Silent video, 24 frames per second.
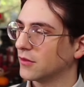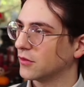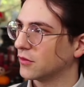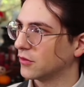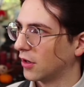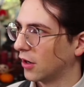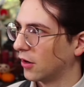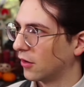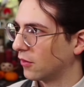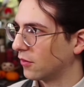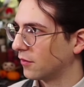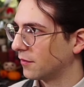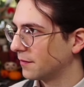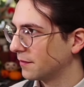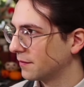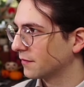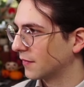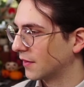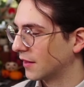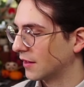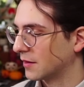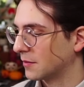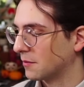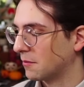So
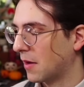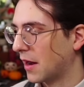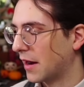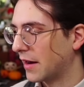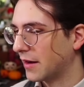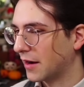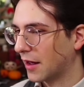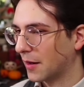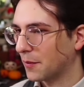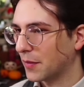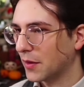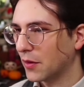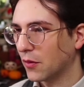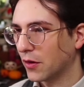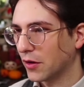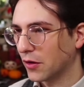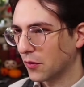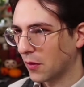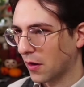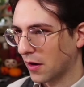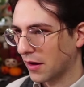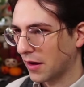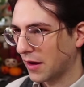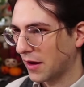this might not be what you
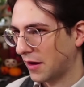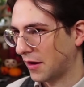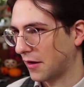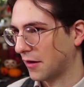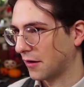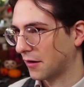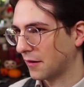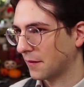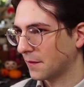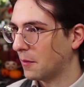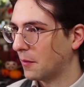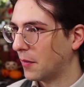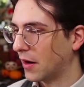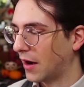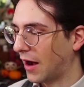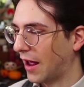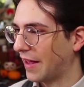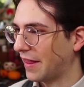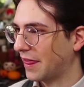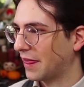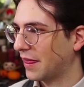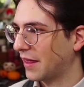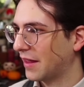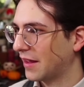want to hear, but I
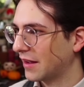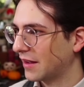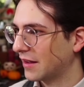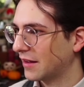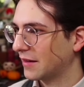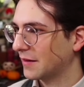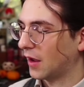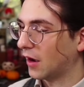think,